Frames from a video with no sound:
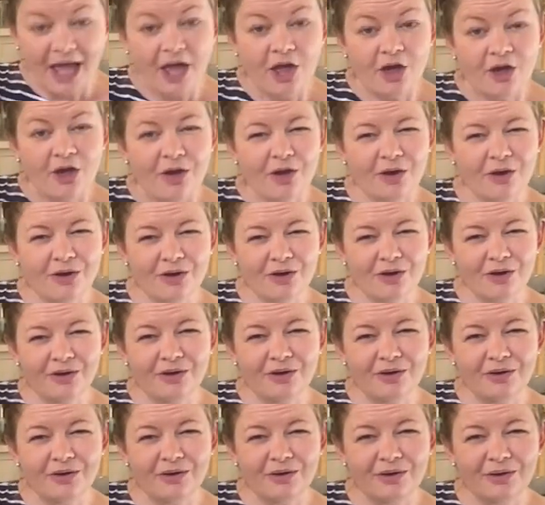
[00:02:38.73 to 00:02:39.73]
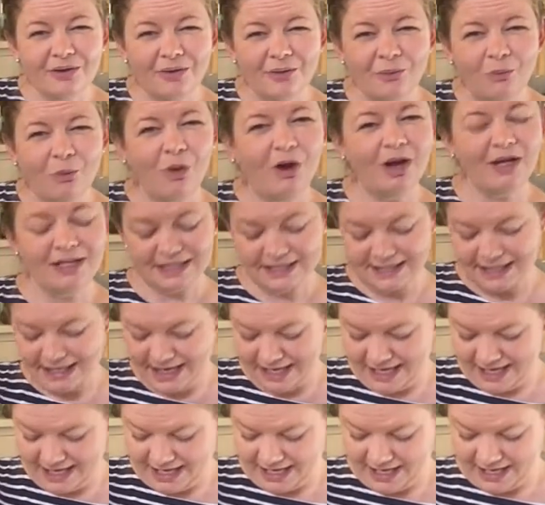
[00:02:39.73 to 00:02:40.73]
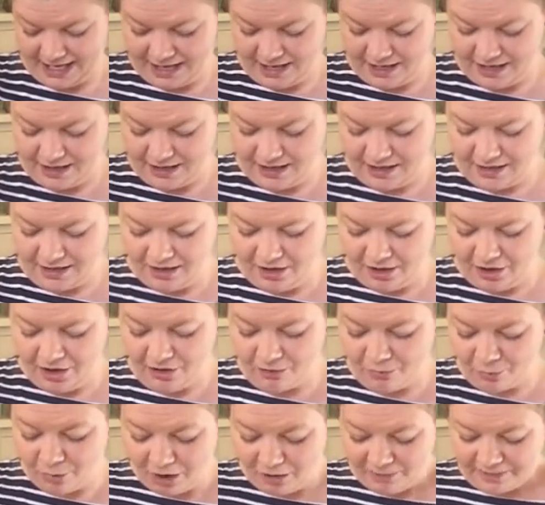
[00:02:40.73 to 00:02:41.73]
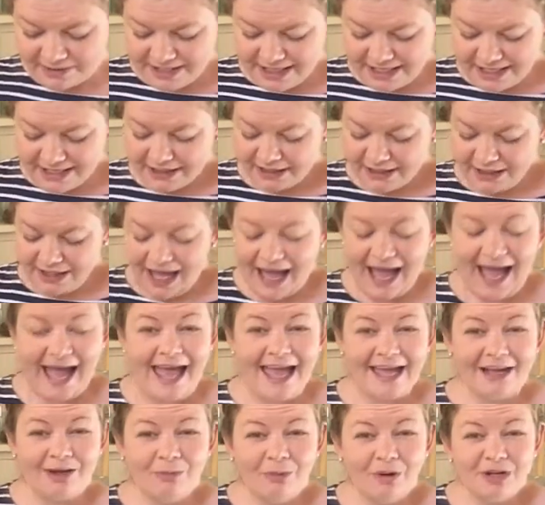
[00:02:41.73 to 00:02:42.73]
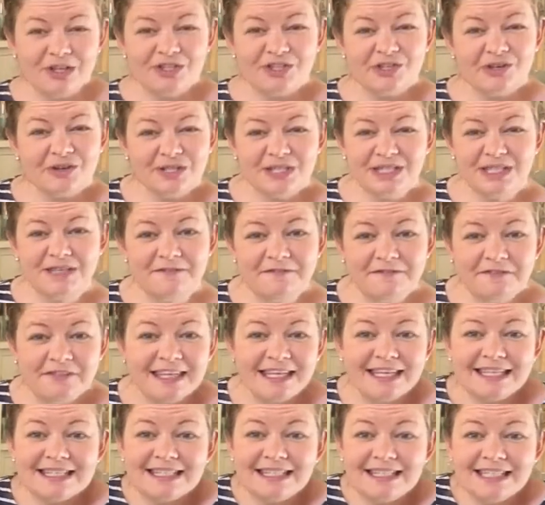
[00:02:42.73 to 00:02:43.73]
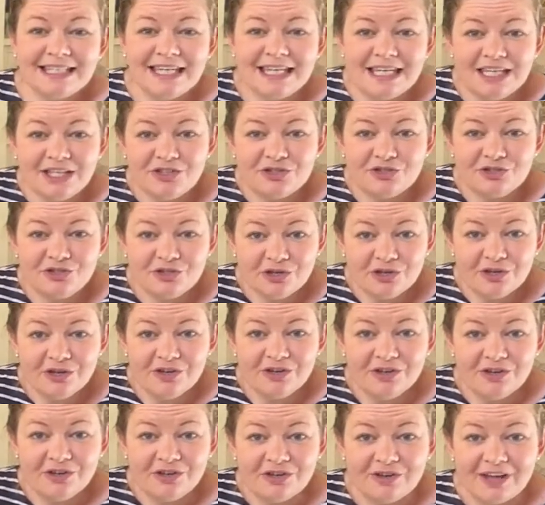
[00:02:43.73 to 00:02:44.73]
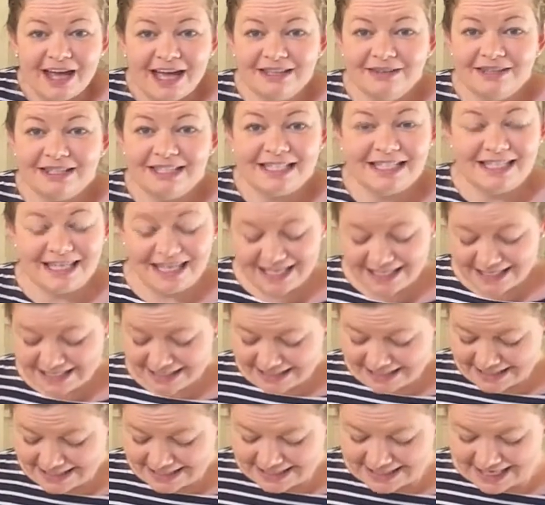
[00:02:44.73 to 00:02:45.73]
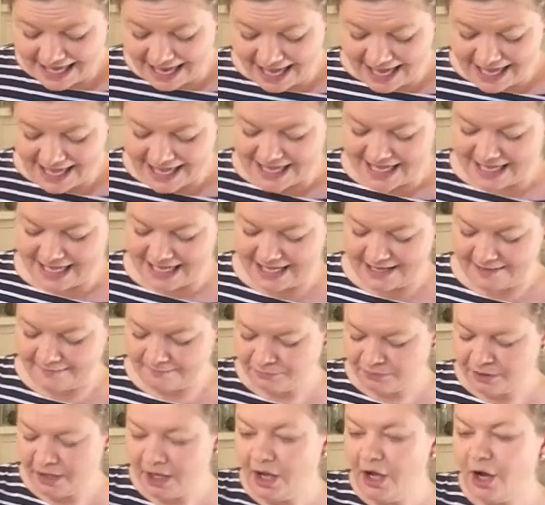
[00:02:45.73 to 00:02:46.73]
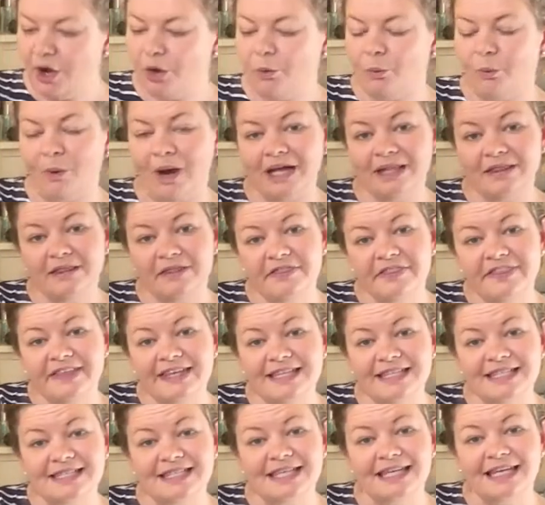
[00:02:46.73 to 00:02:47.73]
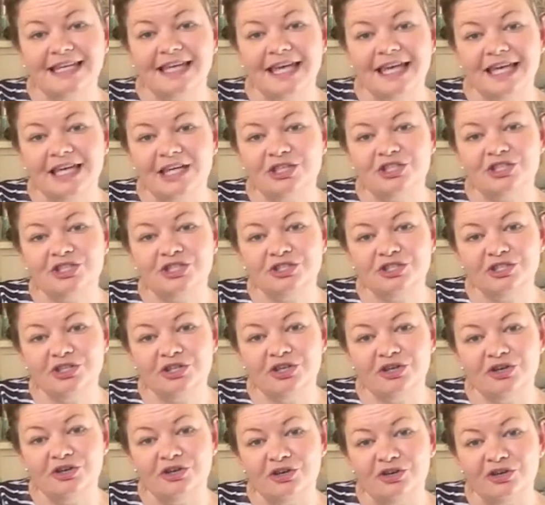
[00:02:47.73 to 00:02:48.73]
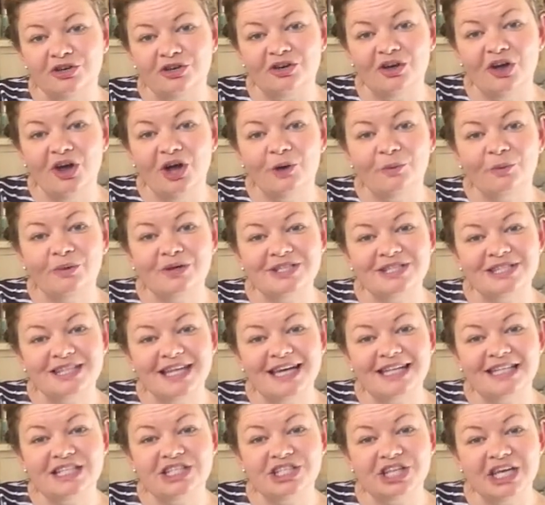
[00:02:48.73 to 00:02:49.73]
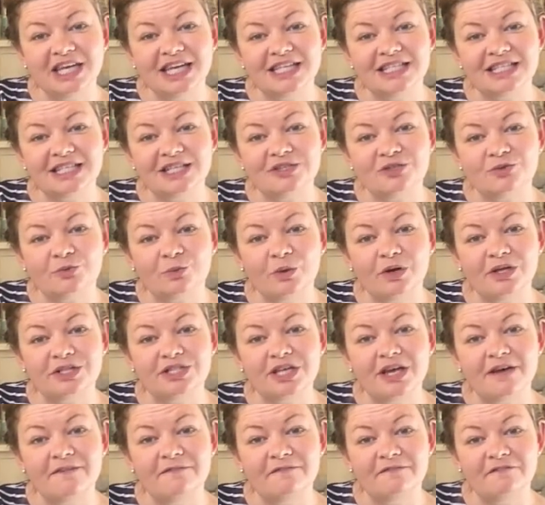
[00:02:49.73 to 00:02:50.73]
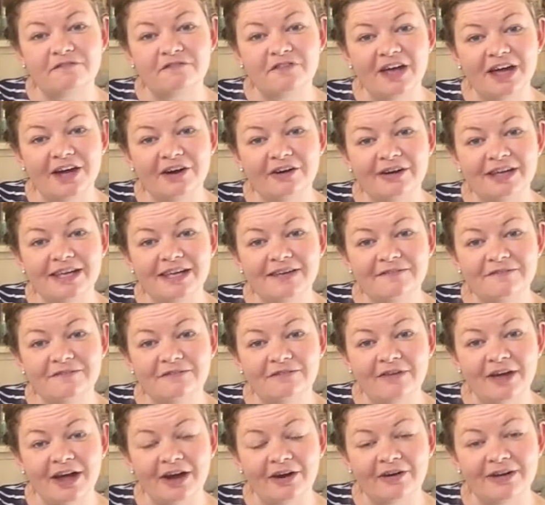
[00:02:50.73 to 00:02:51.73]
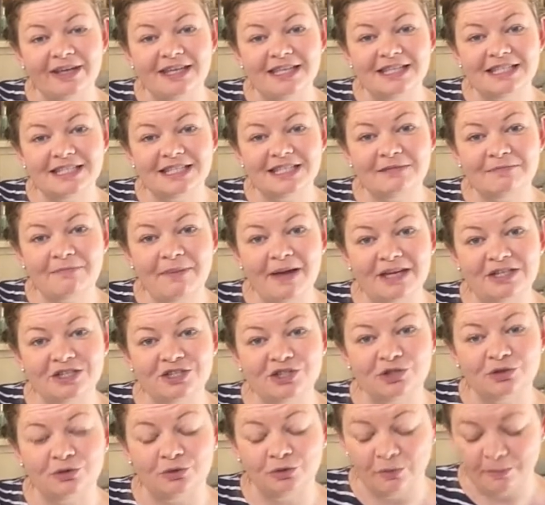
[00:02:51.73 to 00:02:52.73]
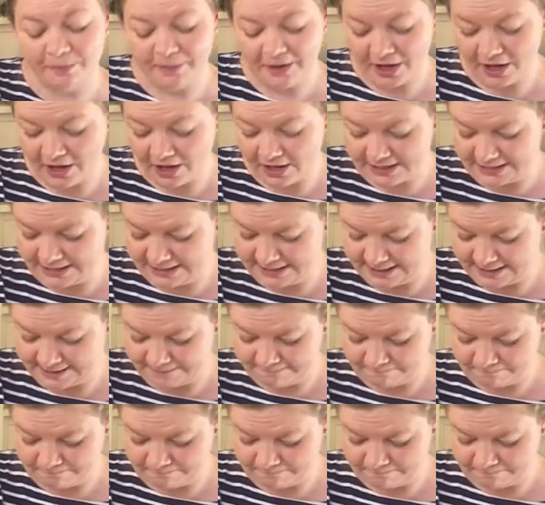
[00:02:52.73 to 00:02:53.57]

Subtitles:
Who was he? What was he like? What sorts of things did he do and did he say? One thing Zacchaeus knew was that Jesus was a very special person,